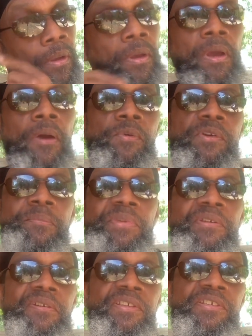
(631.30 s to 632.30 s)
I want to
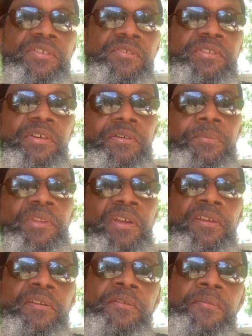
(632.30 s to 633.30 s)
build this YouTube
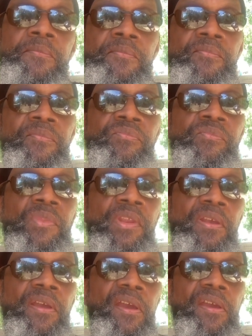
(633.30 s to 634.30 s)
thing,
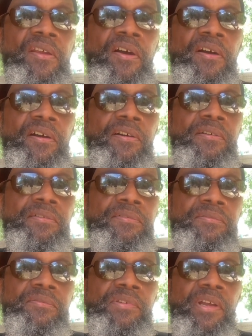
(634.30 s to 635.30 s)
and
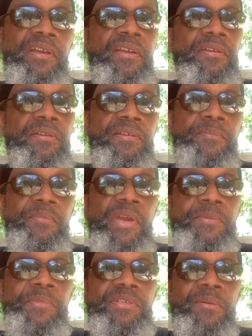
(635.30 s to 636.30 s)
hey,
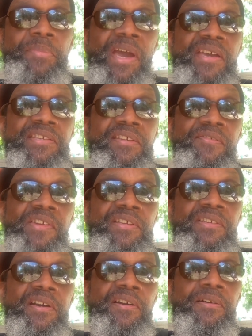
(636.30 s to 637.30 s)
make me some passive
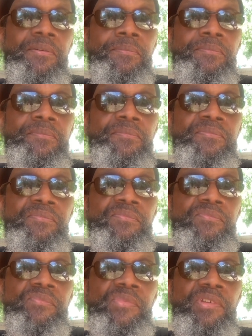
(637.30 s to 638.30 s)
income.
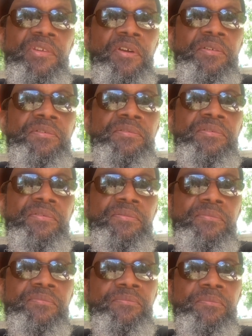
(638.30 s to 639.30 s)
You know,
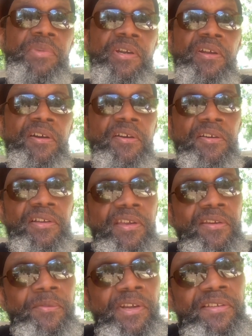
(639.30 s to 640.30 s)
but
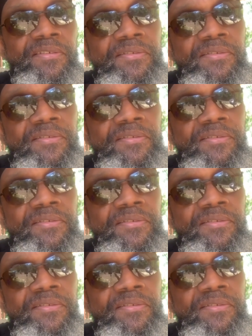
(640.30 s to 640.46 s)
anyway,